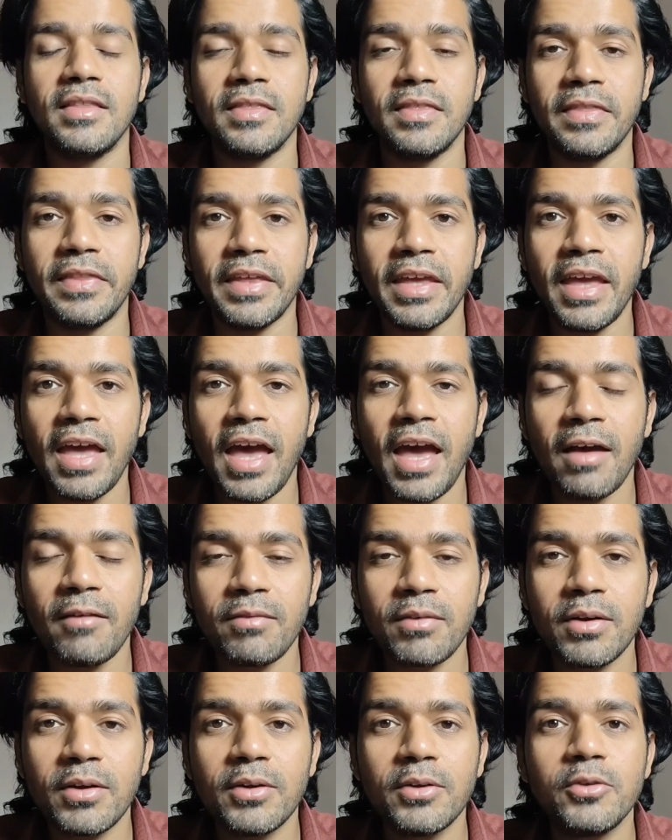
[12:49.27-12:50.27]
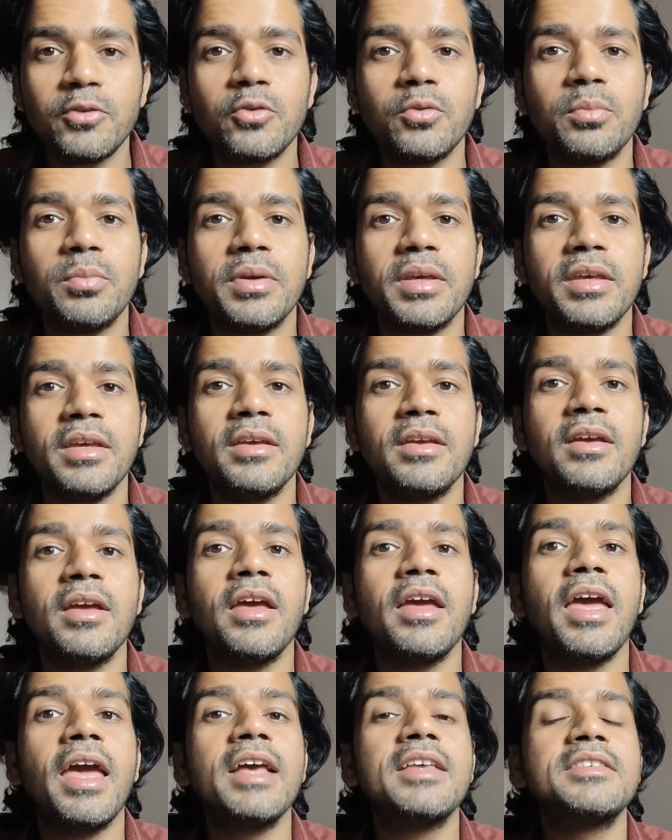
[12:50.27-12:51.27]
They have to be
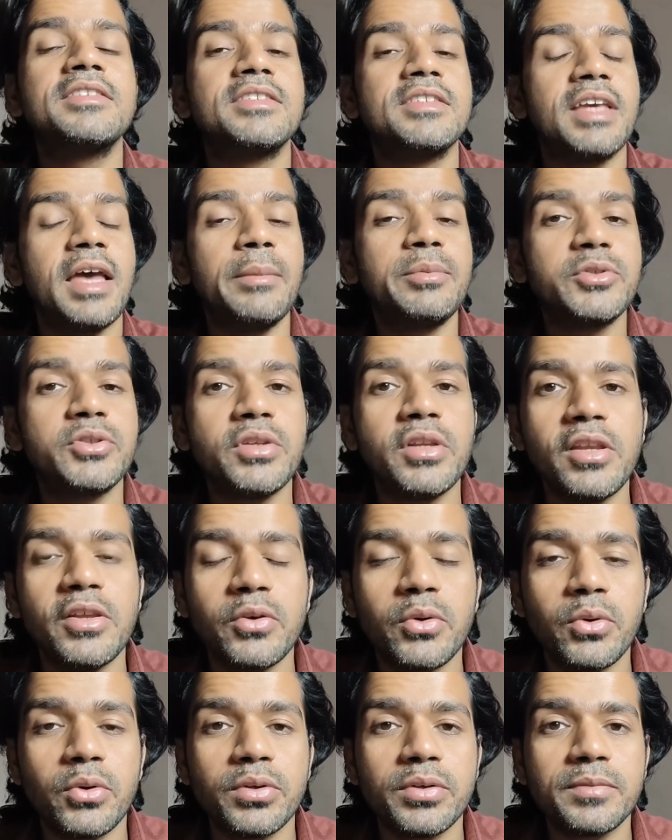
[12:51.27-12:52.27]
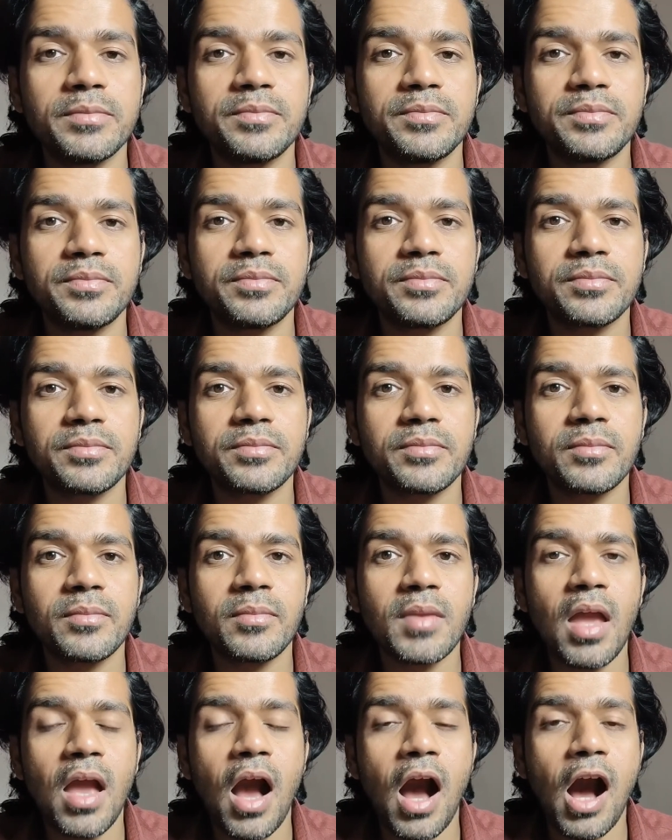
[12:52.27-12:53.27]
exceptionally good.
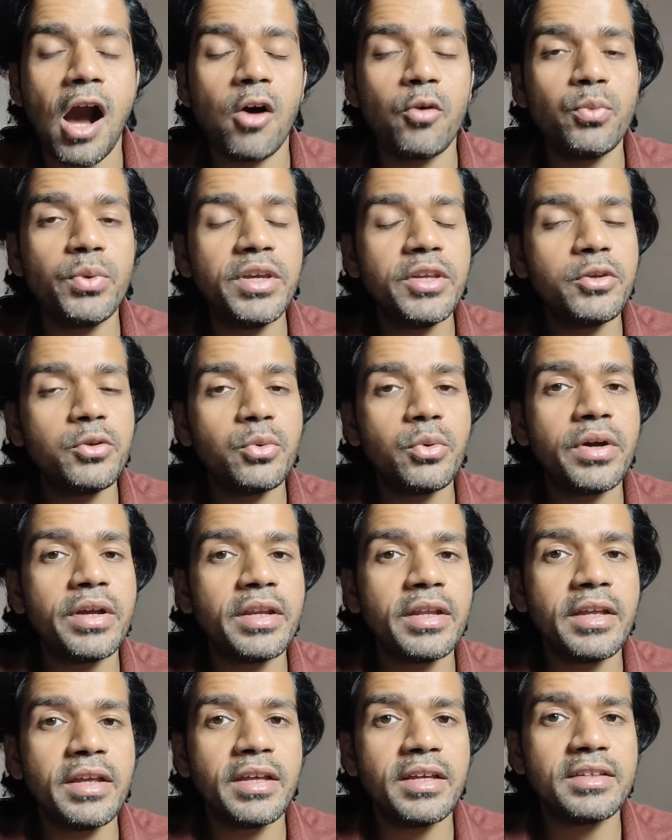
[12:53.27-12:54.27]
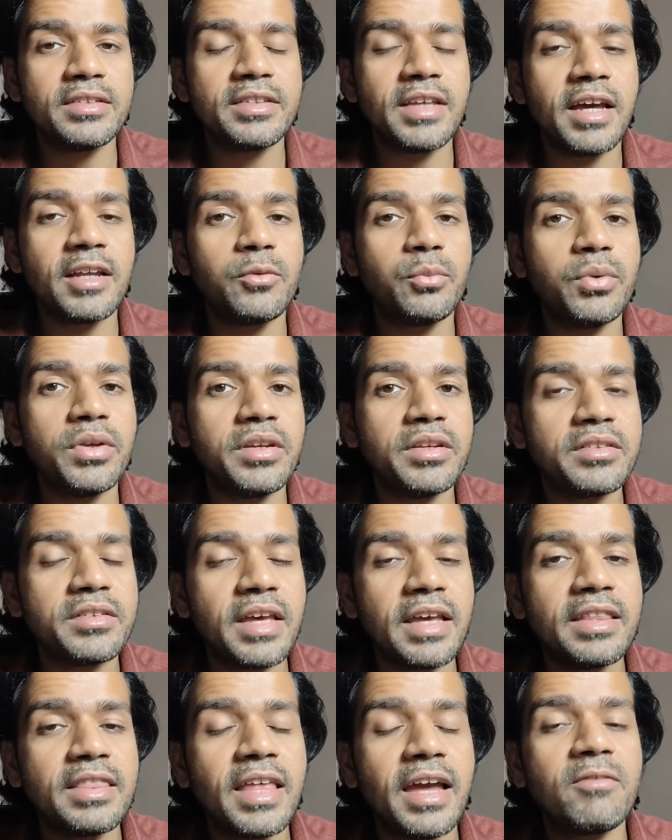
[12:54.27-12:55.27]
How we do it is that we
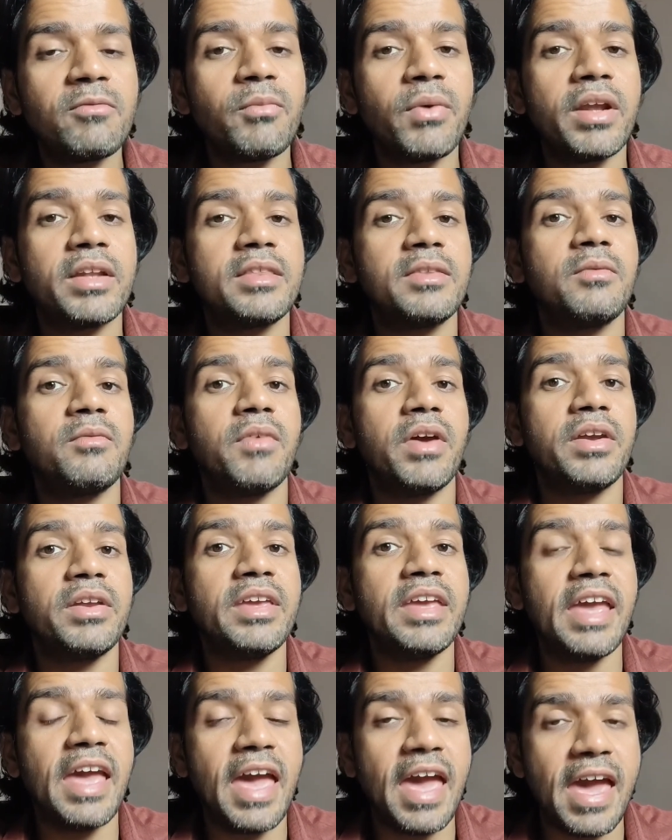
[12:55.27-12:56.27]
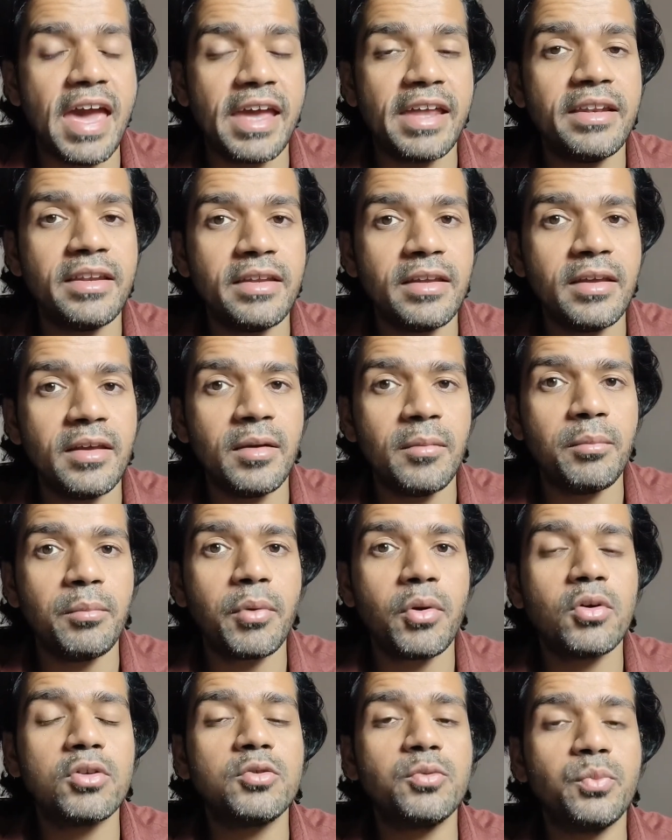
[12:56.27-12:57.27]
design that at the very end,
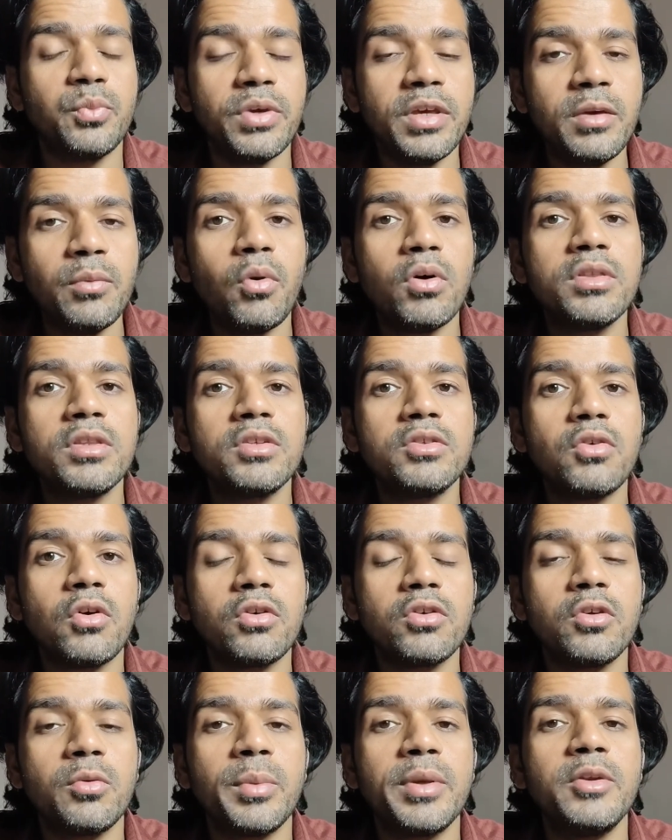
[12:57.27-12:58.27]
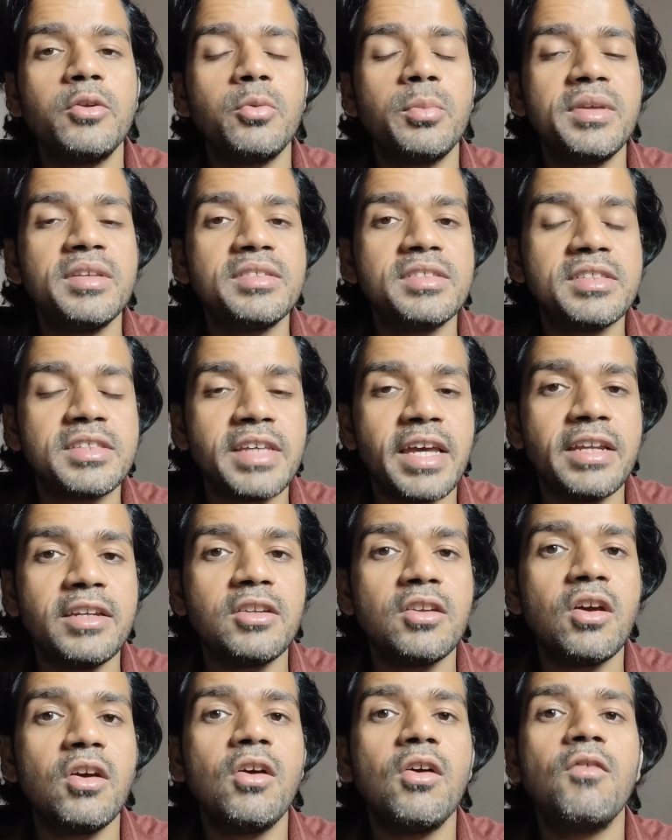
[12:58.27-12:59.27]
because we want the document to be sent
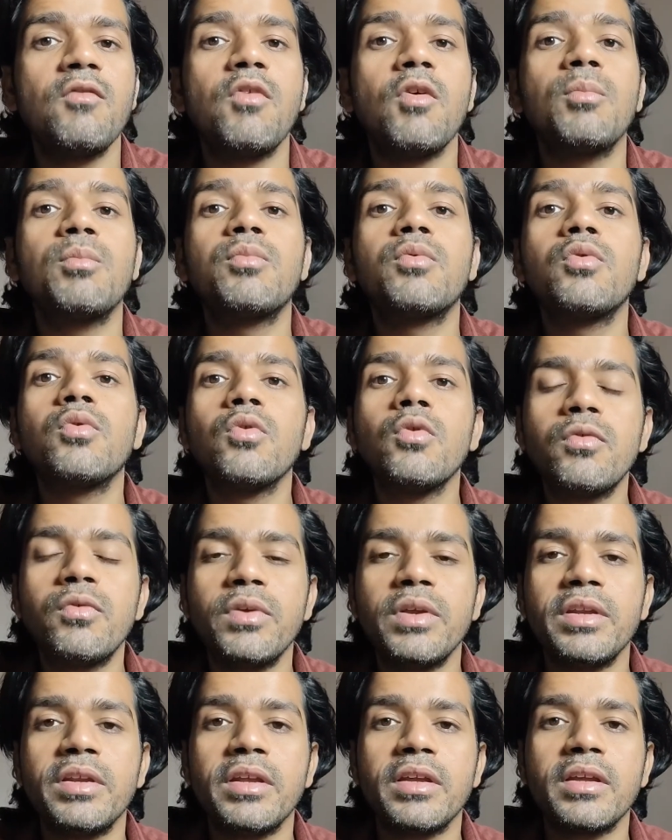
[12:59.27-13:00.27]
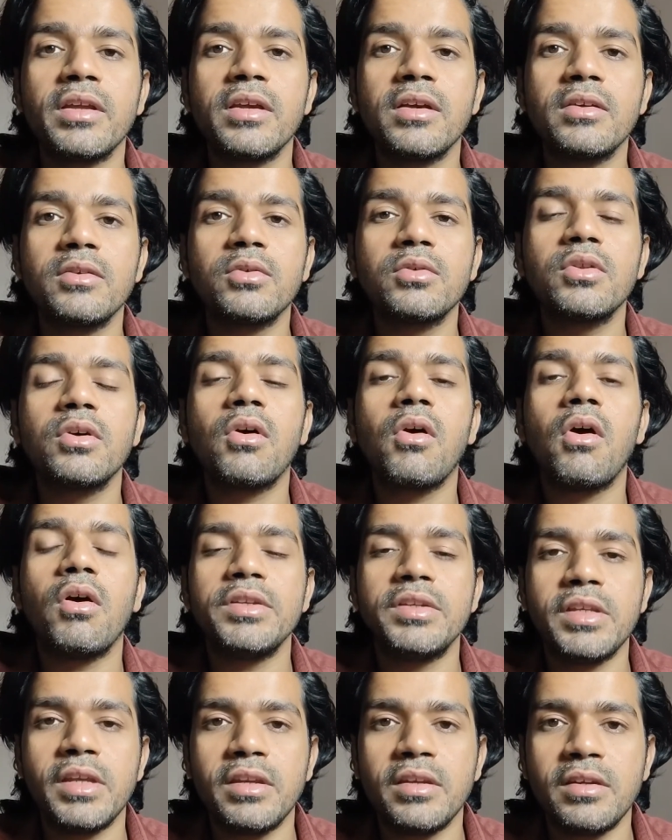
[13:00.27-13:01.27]
for proofreading to the
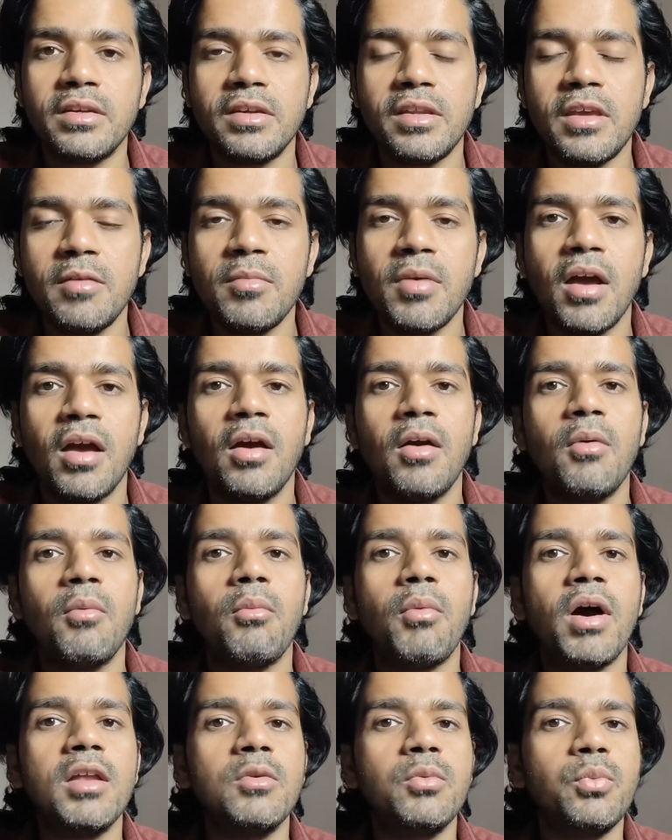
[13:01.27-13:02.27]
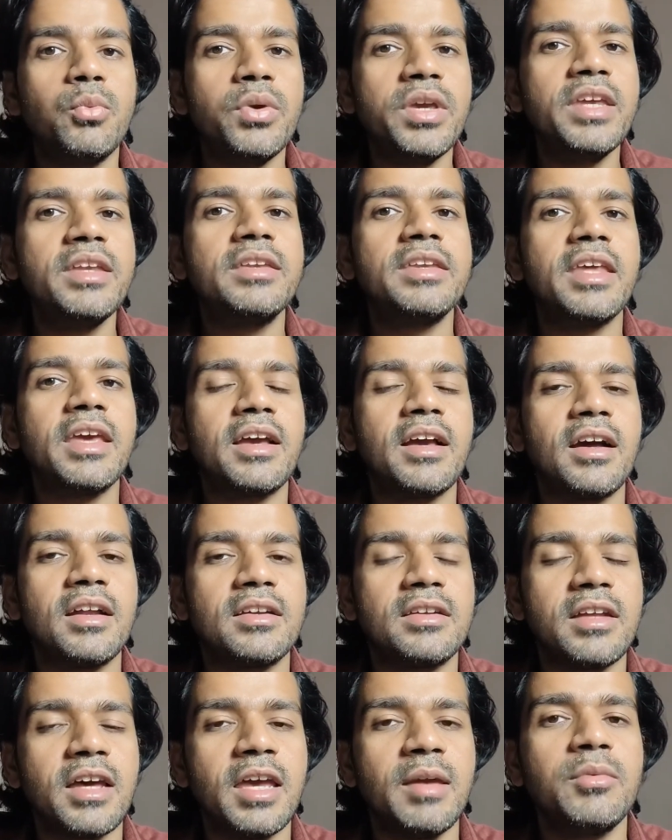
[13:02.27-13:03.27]
content team while we take our
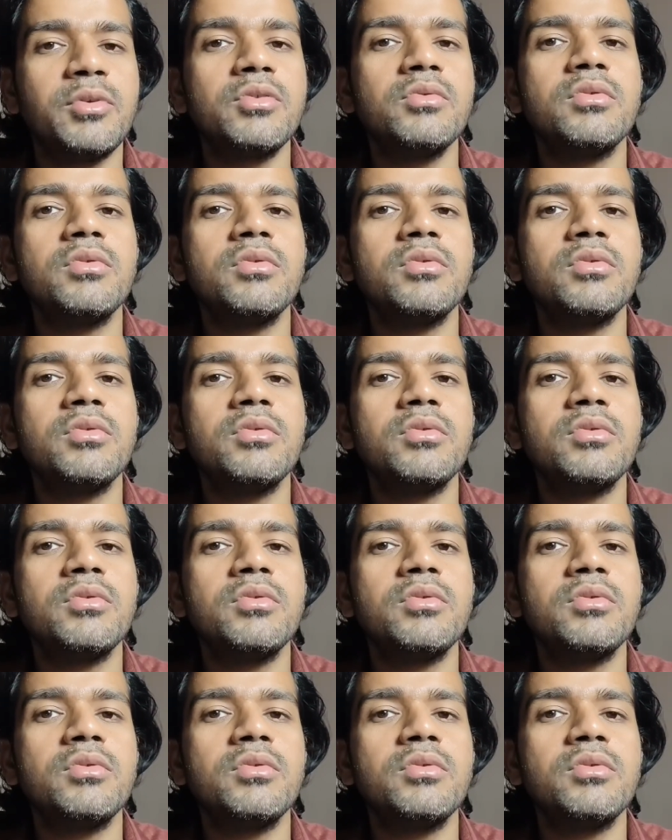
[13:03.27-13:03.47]
time to